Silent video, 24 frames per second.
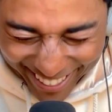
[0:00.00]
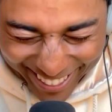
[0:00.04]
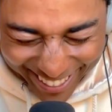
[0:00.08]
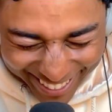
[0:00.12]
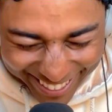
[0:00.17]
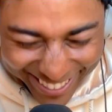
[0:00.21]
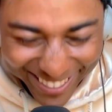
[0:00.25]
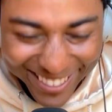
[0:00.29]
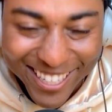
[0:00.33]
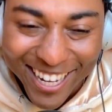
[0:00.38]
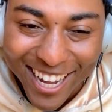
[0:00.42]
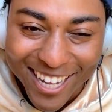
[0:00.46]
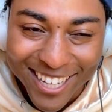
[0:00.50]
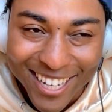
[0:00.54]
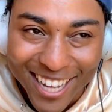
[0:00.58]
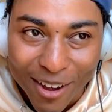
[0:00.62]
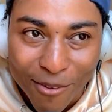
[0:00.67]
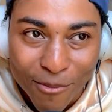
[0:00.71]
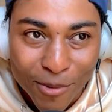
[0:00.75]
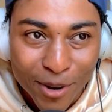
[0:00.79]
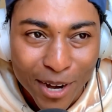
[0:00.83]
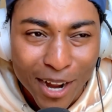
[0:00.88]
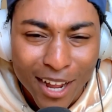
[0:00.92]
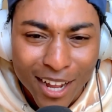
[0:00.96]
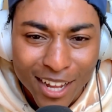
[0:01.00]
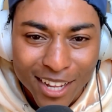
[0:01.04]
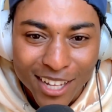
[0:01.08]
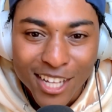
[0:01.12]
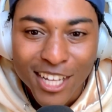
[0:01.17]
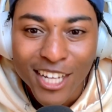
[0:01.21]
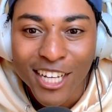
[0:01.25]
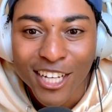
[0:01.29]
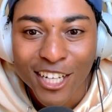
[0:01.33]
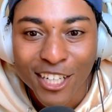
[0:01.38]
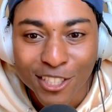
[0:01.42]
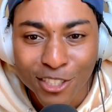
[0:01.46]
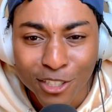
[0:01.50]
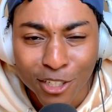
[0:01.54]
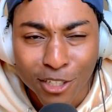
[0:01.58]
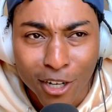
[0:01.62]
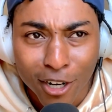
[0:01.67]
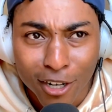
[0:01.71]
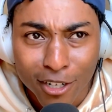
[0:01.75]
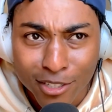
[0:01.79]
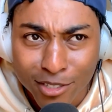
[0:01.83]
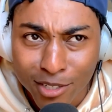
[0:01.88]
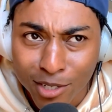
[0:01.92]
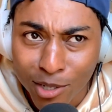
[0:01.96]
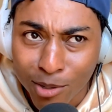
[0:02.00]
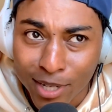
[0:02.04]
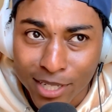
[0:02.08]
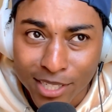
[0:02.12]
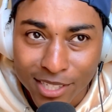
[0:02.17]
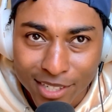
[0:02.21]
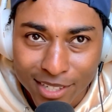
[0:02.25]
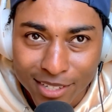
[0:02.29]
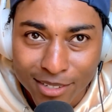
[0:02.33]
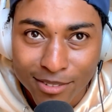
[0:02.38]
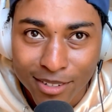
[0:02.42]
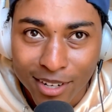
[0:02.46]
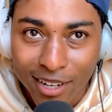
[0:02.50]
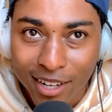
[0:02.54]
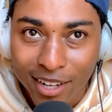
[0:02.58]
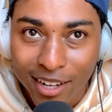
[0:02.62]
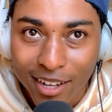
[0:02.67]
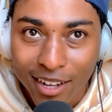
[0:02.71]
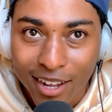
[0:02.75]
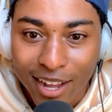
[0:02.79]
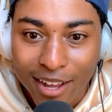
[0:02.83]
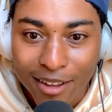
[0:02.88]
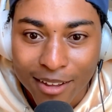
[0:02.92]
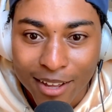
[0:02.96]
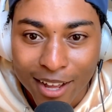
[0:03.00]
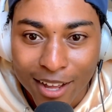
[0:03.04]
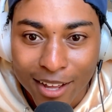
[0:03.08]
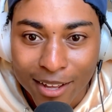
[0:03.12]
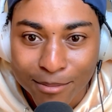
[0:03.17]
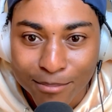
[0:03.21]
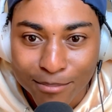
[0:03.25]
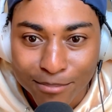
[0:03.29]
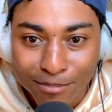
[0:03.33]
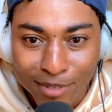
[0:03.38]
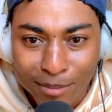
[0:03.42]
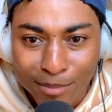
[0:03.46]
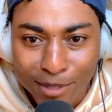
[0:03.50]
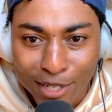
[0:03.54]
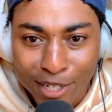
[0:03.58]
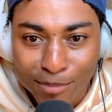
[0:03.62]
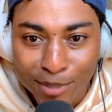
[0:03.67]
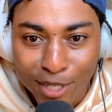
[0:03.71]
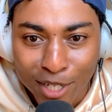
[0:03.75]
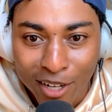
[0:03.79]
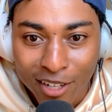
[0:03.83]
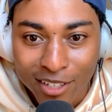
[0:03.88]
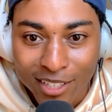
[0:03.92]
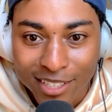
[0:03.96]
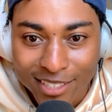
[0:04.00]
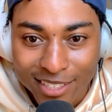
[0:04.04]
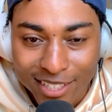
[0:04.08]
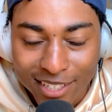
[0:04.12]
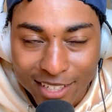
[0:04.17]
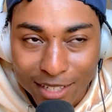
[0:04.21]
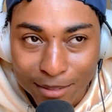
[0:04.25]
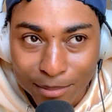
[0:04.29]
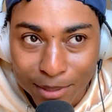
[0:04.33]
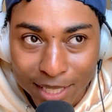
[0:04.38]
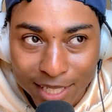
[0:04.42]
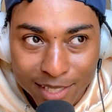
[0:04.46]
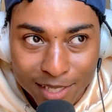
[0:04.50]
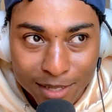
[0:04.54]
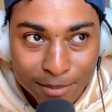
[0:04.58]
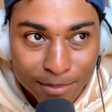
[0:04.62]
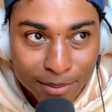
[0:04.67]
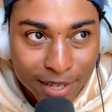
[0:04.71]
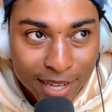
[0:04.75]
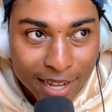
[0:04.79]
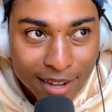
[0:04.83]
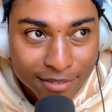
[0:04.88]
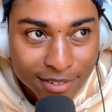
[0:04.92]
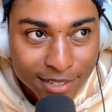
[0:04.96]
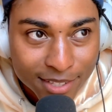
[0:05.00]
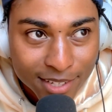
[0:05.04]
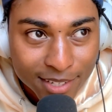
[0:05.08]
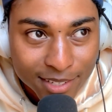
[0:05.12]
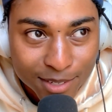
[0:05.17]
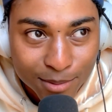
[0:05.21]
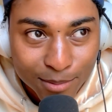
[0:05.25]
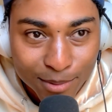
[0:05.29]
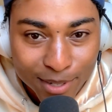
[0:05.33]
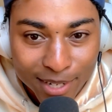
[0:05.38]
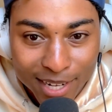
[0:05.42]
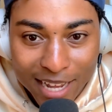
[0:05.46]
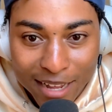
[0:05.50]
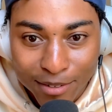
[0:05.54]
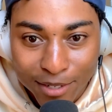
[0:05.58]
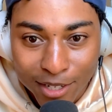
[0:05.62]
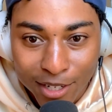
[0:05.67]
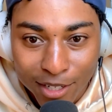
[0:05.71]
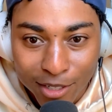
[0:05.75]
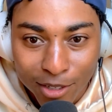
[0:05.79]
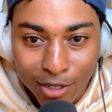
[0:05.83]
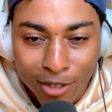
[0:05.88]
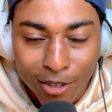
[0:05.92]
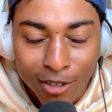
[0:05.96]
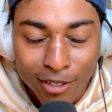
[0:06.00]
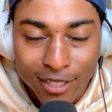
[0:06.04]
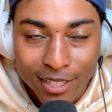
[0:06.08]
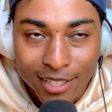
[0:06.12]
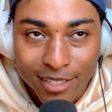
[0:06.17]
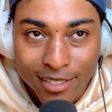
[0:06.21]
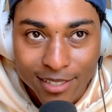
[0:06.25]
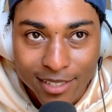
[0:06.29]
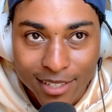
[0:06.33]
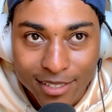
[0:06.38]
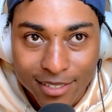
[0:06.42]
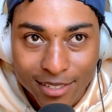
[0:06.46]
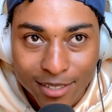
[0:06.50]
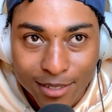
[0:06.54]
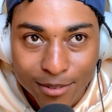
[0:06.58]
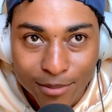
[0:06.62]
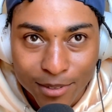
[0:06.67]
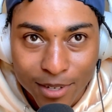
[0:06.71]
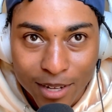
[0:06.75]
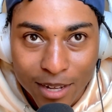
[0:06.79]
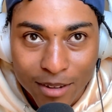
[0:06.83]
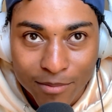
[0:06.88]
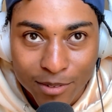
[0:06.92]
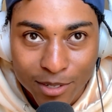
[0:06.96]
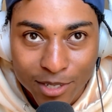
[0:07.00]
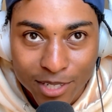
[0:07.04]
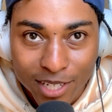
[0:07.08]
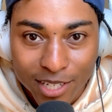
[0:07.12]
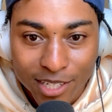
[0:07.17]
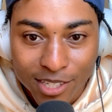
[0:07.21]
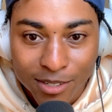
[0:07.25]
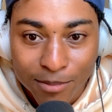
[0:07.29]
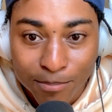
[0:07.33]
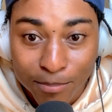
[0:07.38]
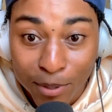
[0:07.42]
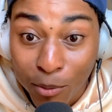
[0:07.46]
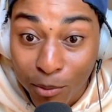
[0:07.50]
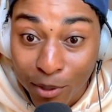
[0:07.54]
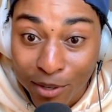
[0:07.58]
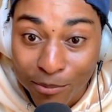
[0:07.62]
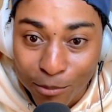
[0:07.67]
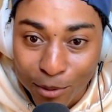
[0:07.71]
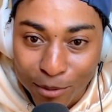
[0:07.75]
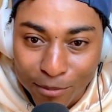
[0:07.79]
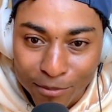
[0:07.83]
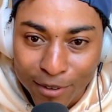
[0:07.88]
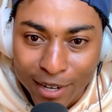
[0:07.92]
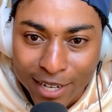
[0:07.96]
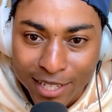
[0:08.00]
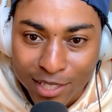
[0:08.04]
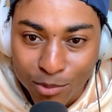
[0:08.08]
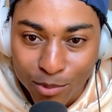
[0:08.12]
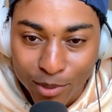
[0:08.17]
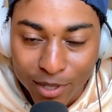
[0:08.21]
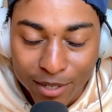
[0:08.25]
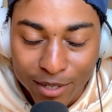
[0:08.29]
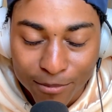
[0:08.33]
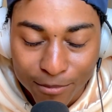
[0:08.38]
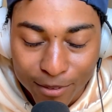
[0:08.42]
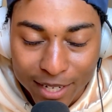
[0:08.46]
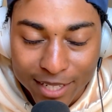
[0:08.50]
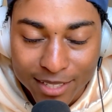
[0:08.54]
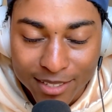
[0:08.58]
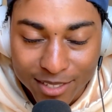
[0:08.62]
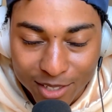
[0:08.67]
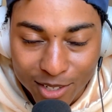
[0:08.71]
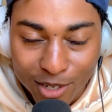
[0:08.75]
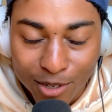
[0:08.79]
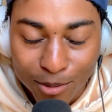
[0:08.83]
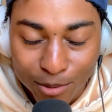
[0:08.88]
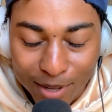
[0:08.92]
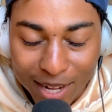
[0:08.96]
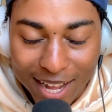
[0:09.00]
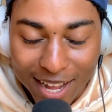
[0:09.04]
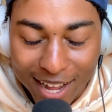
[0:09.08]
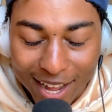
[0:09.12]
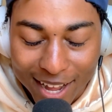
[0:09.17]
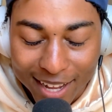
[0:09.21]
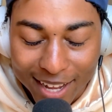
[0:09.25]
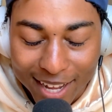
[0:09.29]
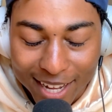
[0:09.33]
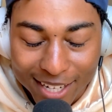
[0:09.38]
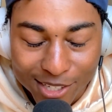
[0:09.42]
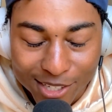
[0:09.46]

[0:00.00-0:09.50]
Yeah, yeah. We're your card is in question. I'm going to be calling the NAACP after this, and we're going to have a long, extensive conversation. But we're friends. We're good friends. So I got you.